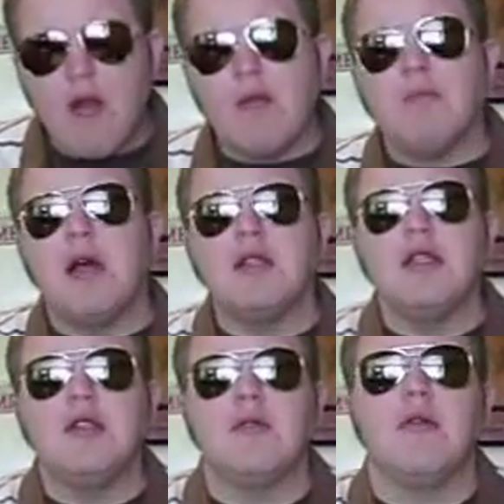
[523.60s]
Pat
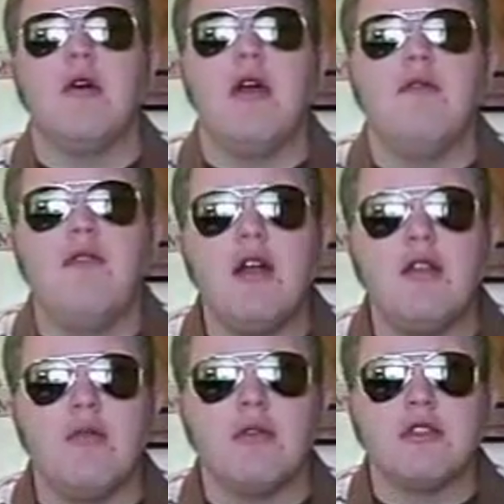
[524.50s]
Diesel will infect you
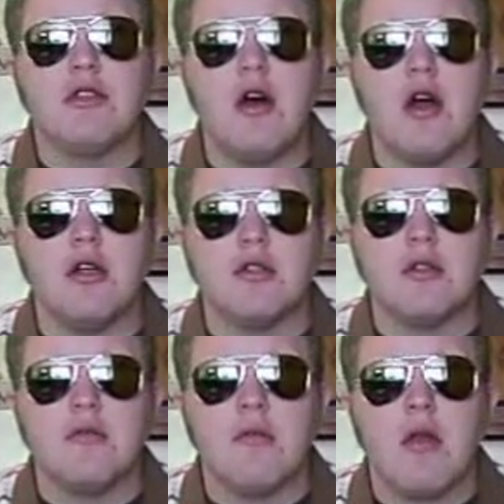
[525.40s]
with SARS
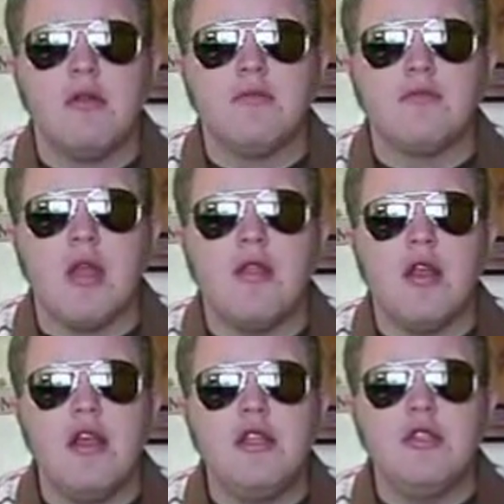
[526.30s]
and then
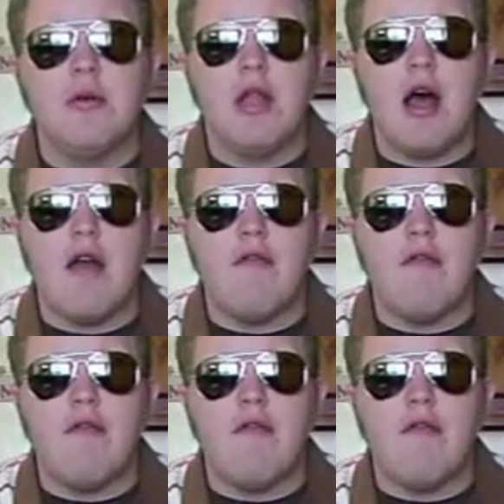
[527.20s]
eat you alive.